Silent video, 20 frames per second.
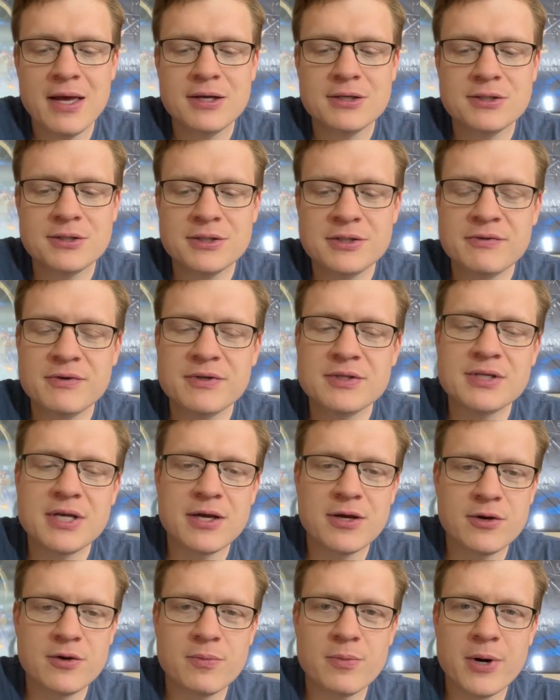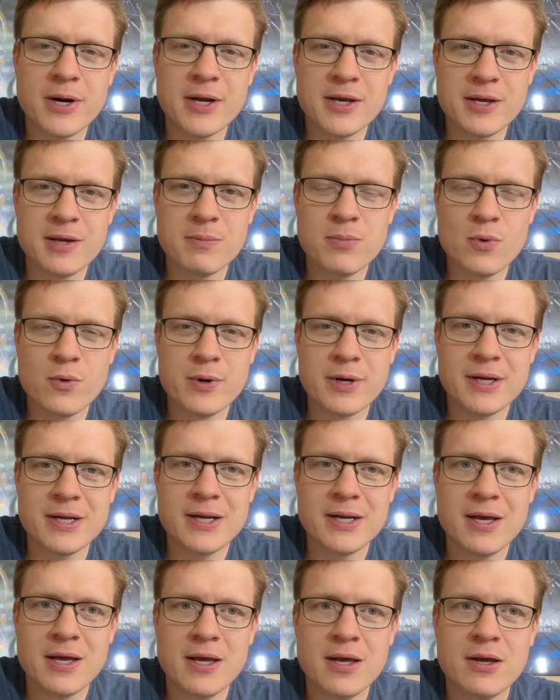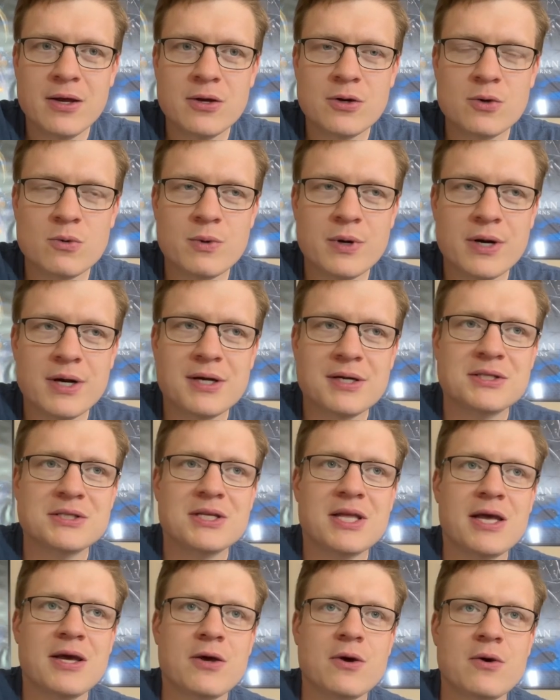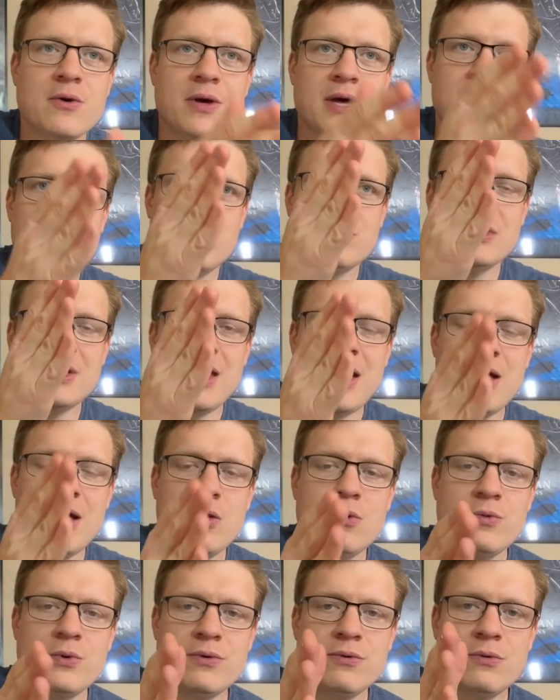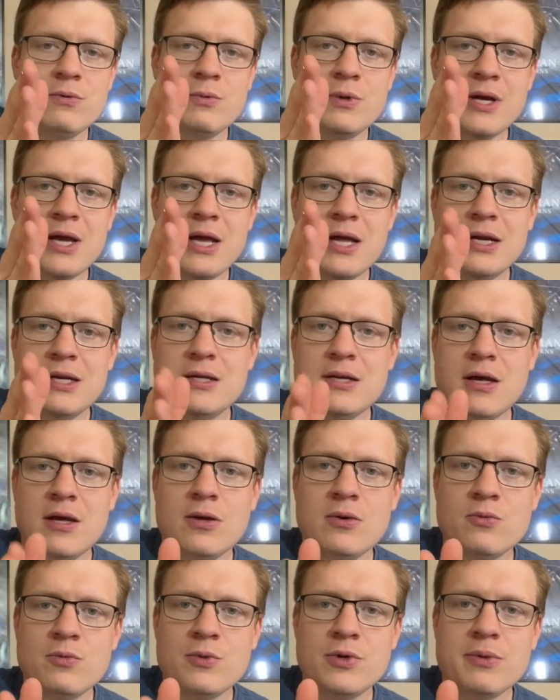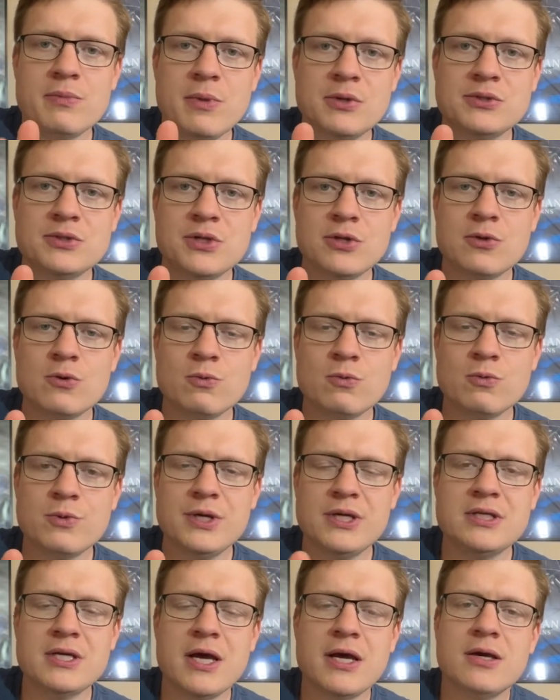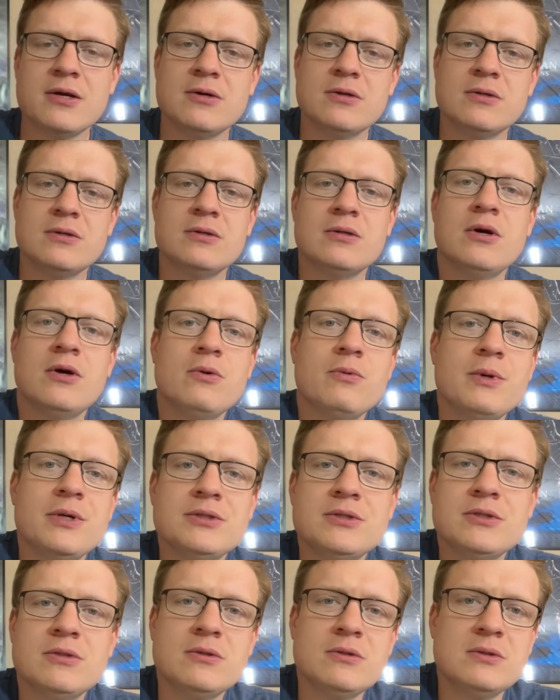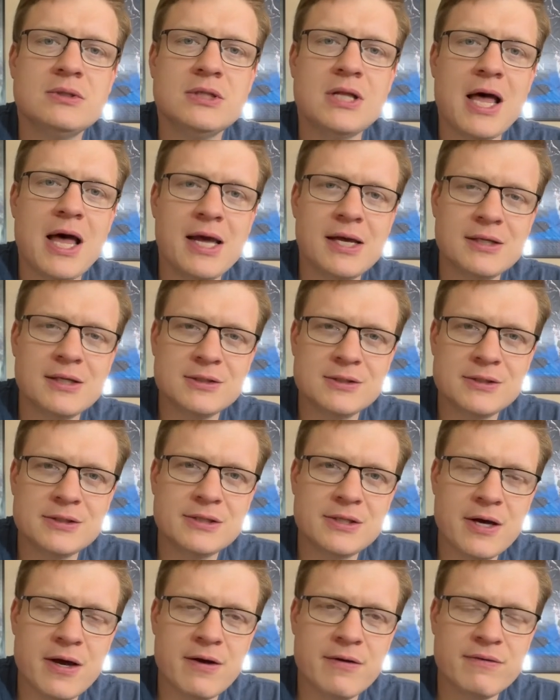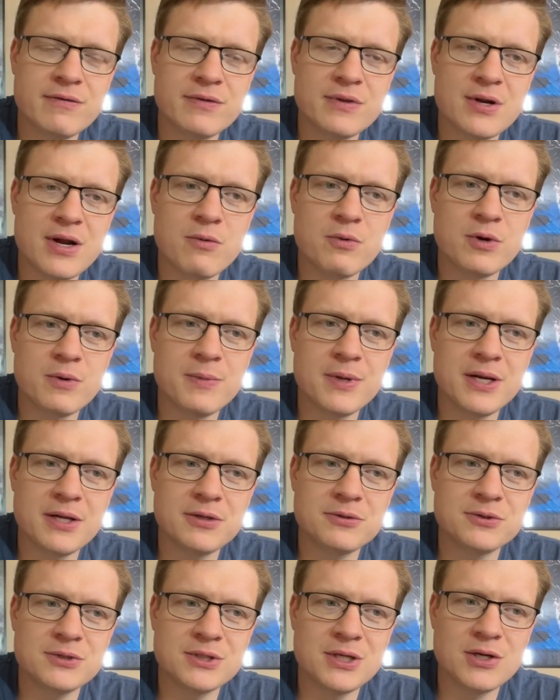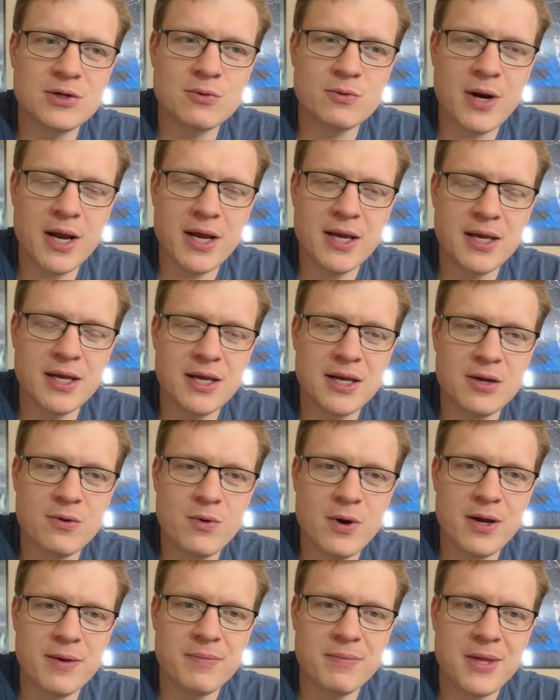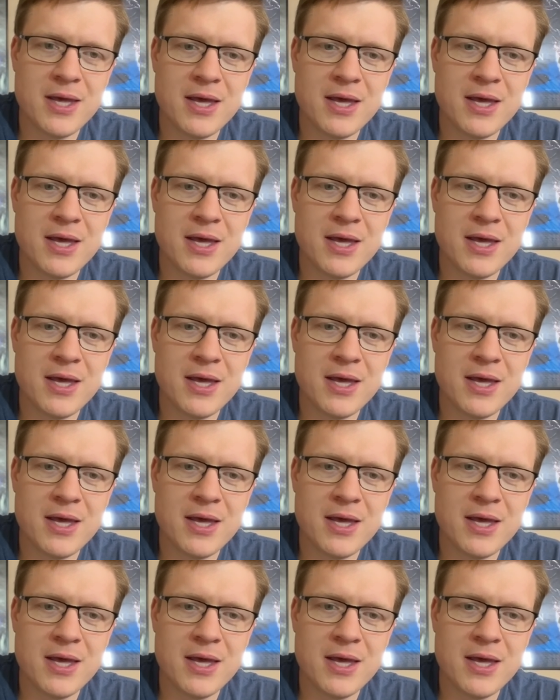So this feels like a good breaking point to where it's like, okay, well, now we're kind of done with most of the retail original line stuff that I would have been interested in ranking anyway.